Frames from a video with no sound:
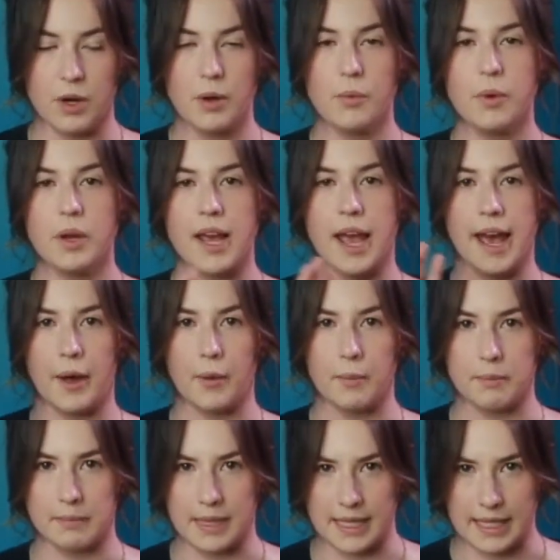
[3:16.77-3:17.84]
What would help
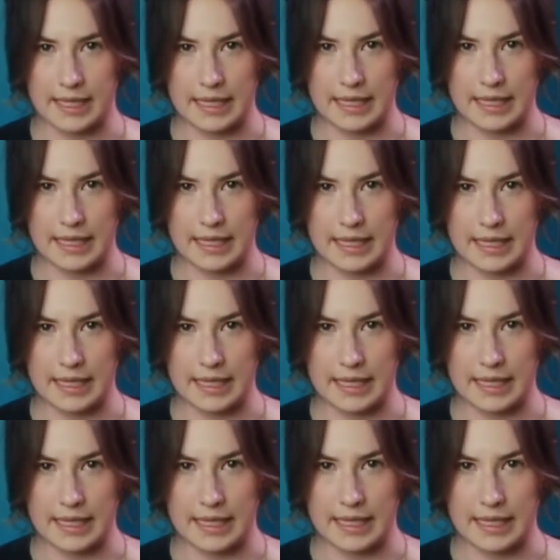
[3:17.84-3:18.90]
me here? What
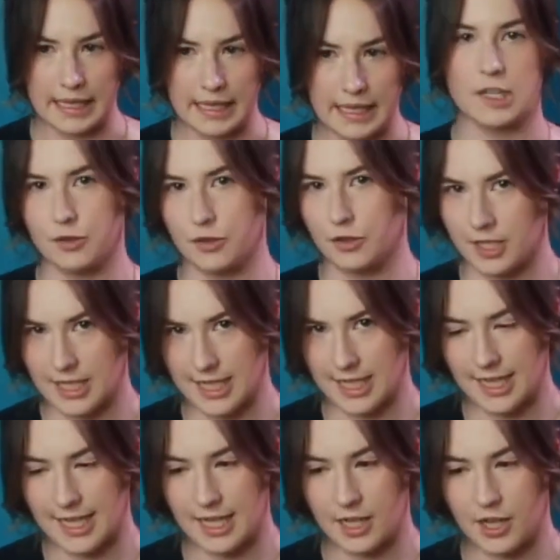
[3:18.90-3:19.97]
sounds
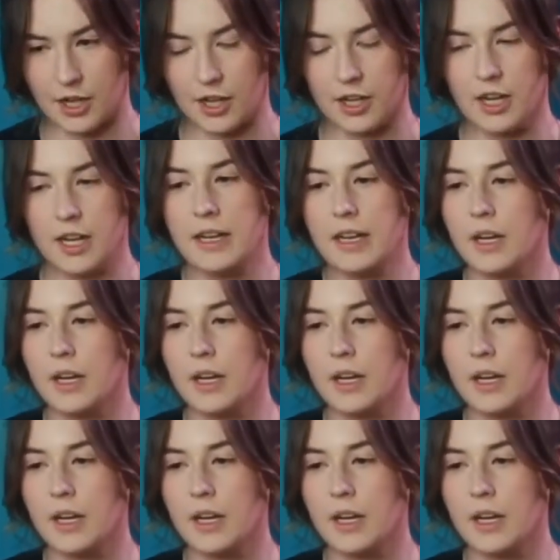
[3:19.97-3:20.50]
interesting here?